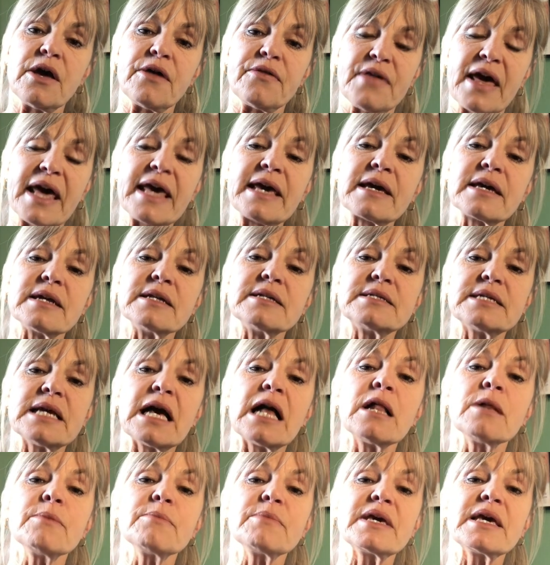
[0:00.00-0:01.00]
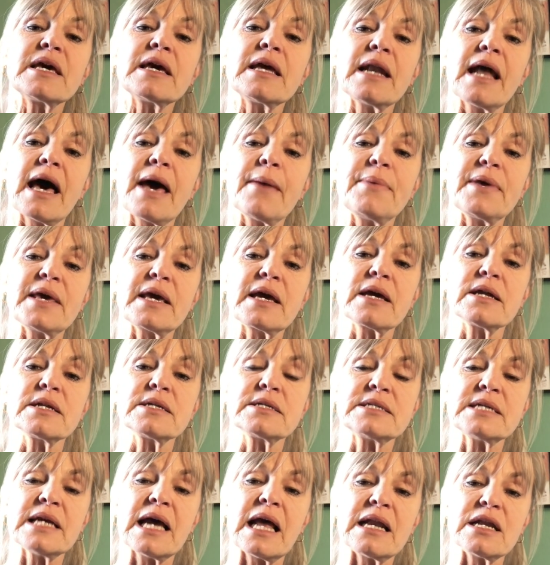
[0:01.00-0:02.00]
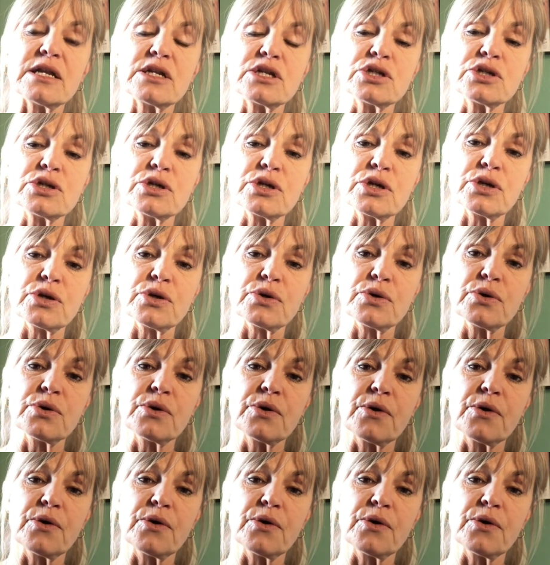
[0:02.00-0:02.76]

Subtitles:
they can tell me and Abby can tell it to you.